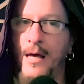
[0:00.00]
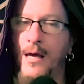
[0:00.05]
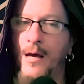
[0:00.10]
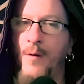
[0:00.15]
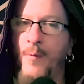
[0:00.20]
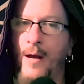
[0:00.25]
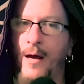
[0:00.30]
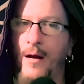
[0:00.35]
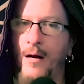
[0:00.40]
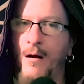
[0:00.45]
And
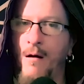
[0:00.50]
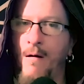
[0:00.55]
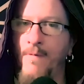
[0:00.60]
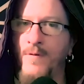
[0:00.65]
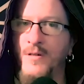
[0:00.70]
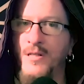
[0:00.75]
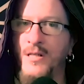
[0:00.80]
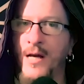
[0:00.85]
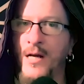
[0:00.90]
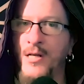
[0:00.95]
we had a
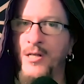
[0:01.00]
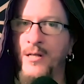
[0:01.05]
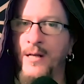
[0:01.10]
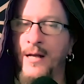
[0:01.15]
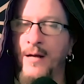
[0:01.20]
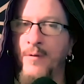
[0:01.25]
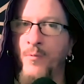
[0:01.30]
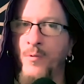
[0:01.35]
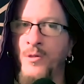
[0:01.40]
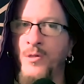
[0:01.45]
conversation
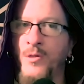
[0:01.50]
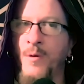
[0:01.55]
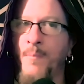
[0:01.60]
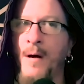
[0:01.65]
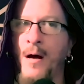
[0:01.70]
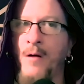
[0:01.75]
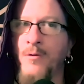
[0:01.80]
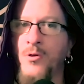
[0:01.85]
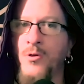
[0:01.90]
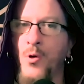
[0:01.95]
that was
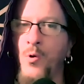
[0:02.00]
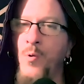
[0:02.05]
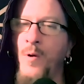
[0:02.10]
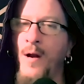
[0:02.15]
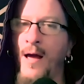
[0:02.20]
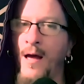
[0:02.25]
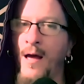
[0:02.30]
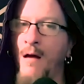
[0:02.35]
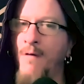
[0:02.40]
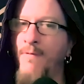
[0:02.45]
about two and
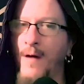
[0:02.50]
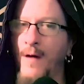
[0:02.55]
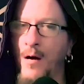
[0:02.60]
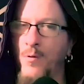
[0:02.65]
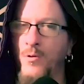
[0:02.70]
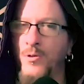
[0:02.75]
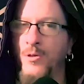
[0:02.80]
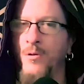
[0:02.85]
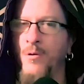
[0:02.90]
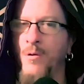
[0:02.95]
a half
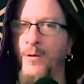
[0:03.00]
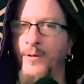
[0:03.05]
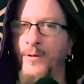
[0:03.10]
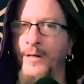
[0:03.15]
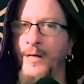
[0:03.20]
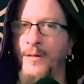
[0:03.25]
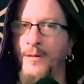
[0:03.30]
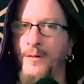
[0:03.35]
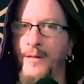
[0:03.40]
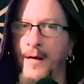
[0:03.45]
hours long
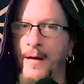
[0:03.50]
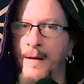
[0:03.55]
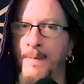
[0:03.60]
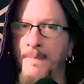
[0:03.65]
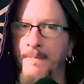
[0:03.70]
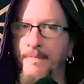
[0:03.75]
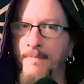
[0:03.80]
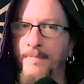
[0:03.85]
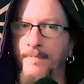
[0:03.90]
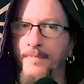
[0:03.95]
the other day,
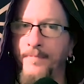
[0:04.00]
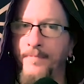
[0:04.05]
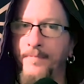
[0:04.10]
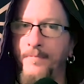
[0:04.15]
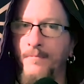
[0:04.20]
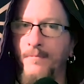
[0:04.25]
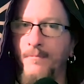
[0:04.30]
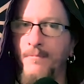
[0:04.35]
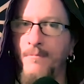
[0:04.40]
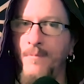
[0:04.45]

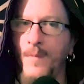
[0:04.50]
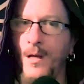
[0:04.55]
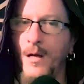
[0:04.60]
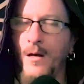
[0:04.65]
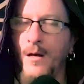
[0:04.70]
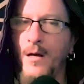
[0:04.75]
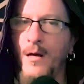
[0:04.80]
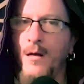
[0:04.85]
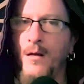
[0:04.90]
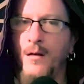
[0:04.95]

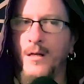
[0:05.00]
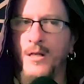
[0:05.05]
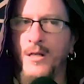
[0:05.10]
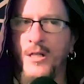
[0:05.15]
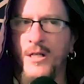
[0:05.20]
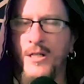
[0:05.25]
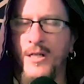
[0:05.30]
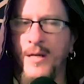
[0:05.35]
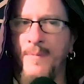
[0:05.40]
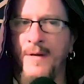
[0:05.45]
because she
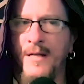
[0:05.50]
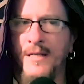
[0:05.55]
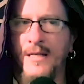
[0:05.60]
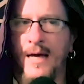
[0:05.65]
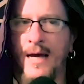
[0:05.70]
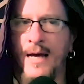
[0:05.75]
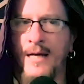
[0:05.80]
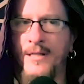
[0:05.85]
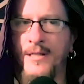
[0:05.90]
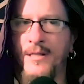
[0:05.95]
had sent me a
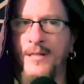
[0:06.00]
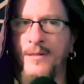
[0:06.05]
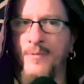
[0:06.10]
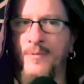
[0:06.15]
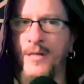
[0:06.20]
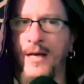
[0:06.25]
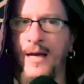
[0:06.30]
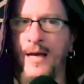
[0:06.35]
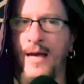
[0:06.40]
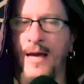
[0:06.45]
text and was
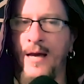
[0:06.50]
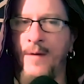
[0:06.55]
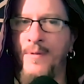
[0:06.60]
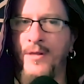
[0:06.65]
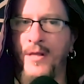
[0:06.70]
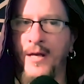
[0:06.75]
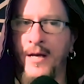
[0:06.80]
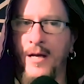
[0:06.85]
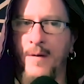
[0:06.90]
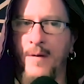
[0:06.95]
like, hey, I've been
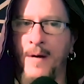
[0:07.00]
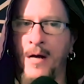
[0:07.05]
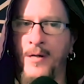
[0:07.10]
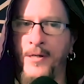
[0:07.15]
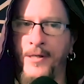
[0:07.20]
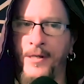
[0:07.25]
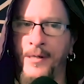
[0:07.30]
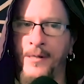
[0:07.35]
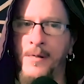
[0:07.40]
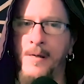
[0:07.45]
thinking
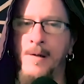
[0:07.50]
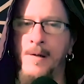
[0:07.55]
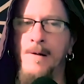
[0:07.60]
about you.